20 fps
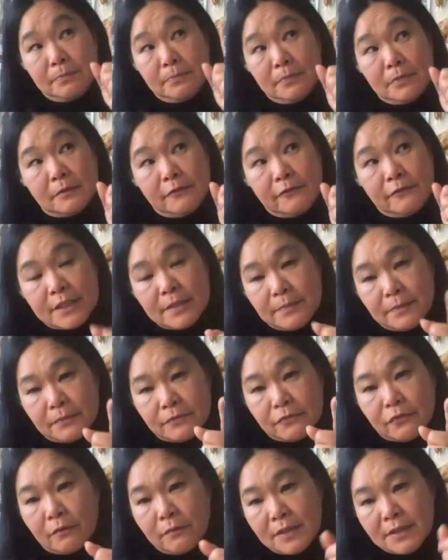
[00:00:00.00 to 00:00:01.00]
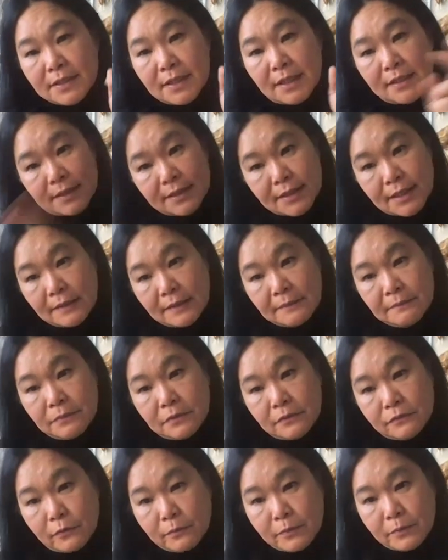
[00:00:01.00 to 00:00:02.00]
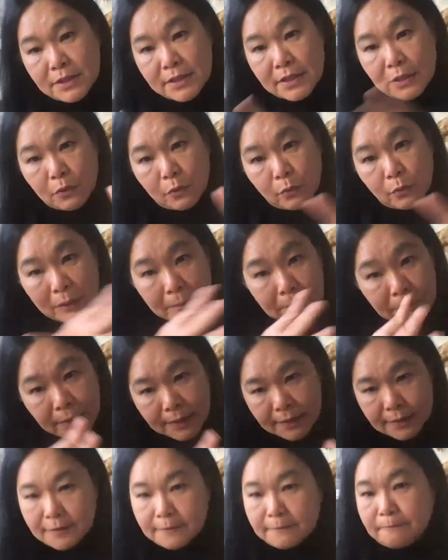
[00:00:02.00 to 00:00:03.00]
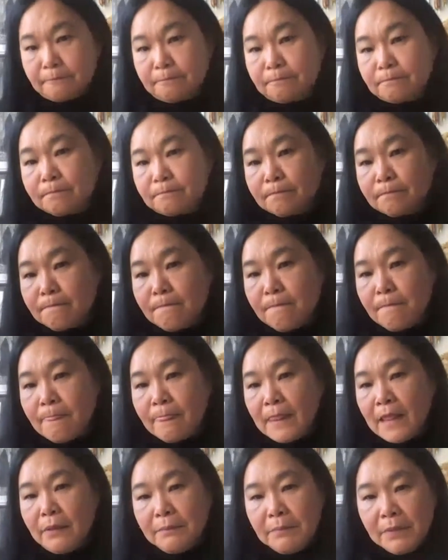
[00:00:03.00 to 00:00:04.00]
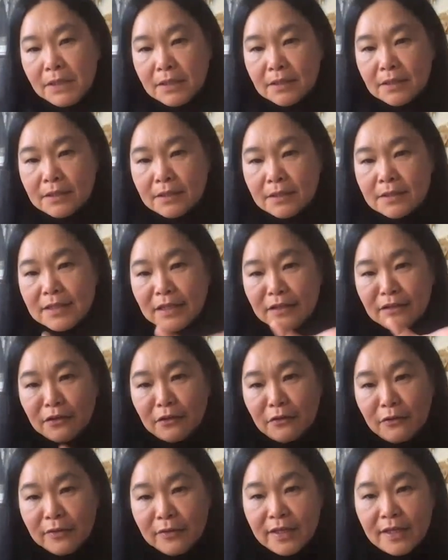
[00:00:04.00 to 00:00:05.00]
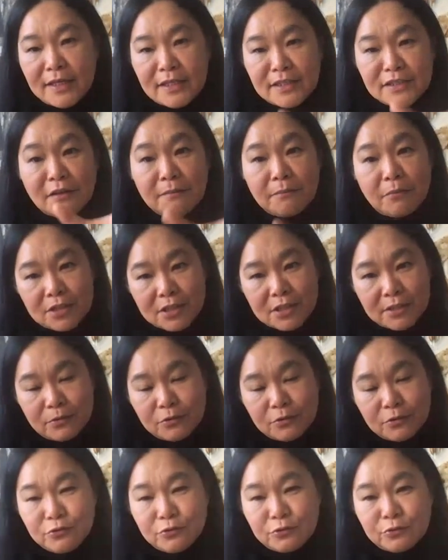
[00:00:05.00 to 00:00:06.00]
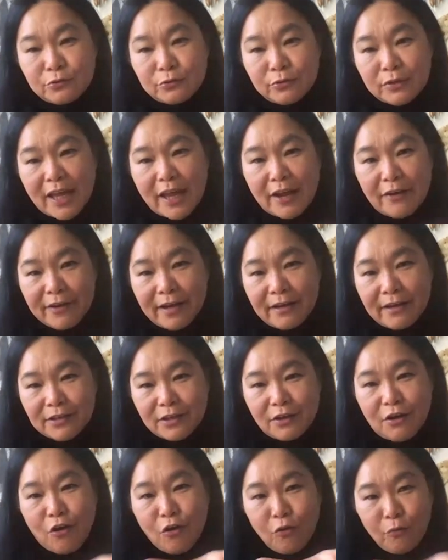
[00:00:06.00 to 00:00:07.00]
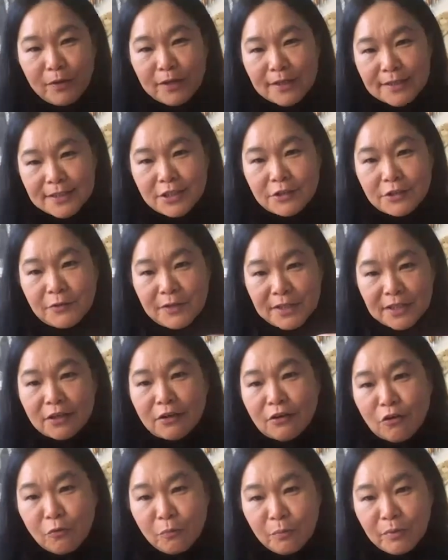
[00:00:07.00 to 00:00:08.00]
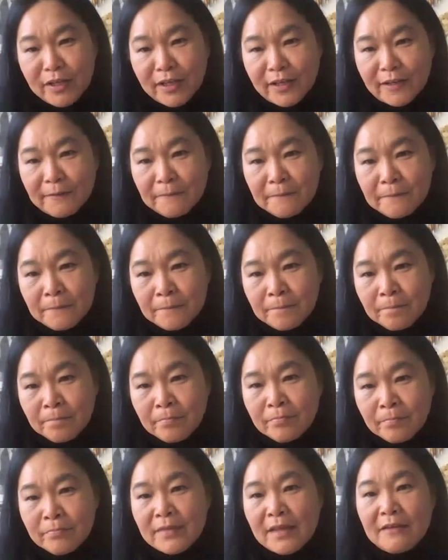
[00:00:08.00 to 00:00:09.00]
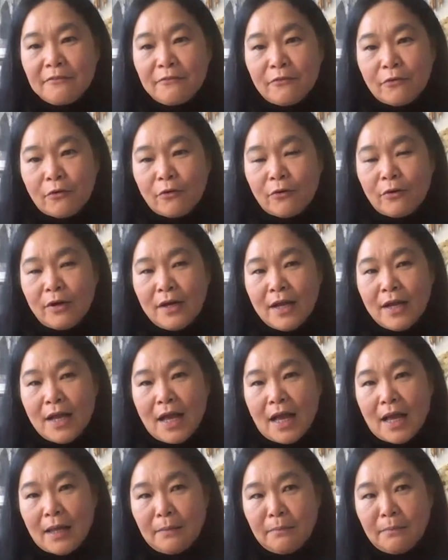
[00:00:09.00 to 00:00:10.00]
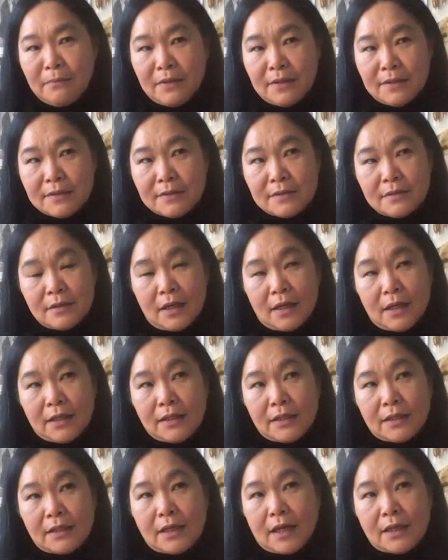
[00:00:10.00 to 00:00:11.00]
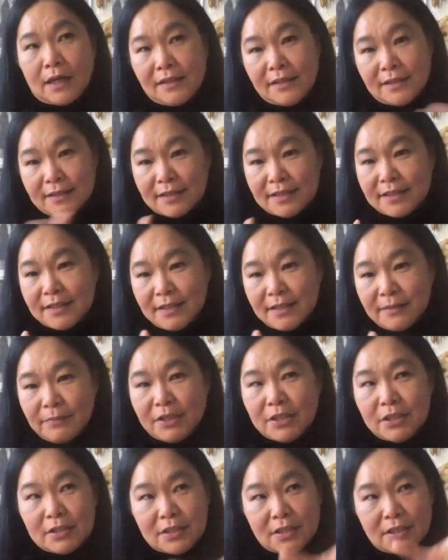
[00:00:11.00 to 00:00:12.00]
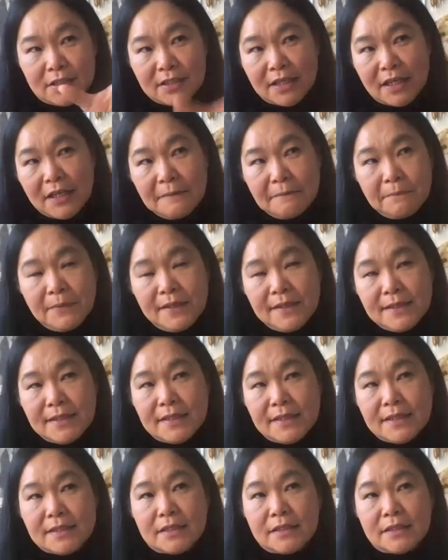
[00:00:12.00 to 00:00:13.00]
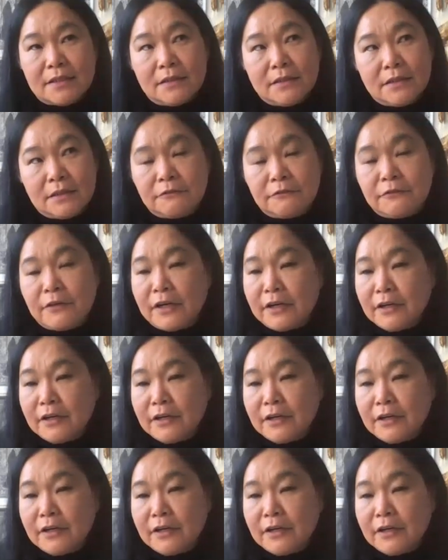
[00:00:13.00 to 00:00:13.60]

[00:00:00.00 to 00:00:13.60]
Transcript: the the first performance and the second performance they were one piece but because I know that it's not possible to carry out the whole piece during the opening. Therefore, I, I cut it because the second piece is a